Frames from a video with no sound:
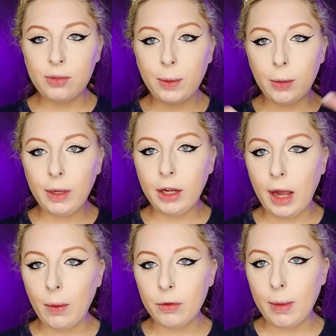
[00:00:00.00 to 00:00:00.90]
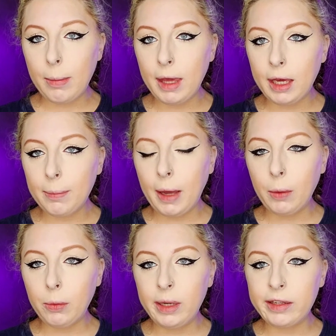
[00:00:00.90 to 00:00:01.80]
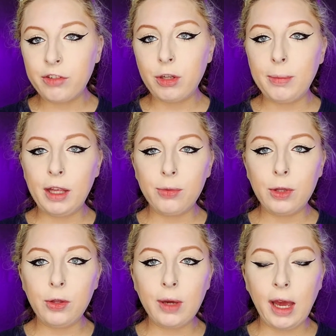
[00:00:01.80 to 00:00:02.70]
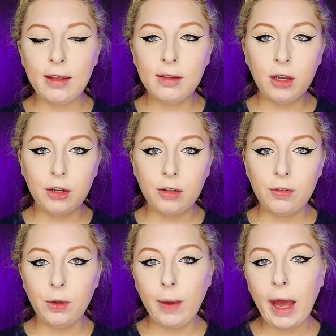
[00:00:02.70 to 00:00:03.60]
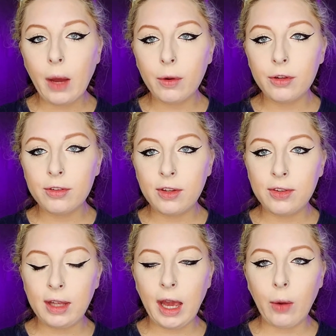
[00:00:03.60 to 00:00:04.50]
where we are at with my makeup. I will be touching base with you guys here in a few hours to see how